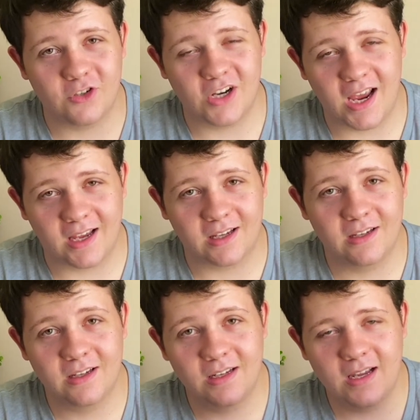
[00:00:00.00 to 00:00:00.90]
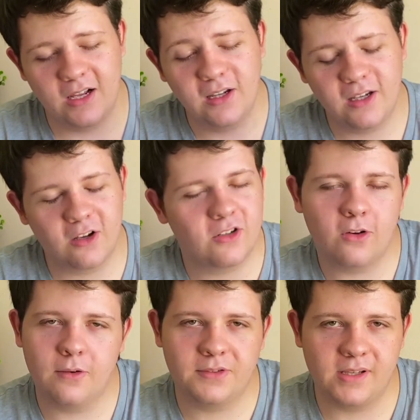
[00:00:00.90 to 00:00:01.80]
jack. And then you got
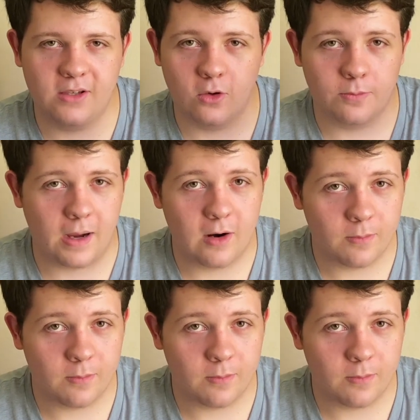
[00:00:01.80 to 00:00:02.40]
obviously your power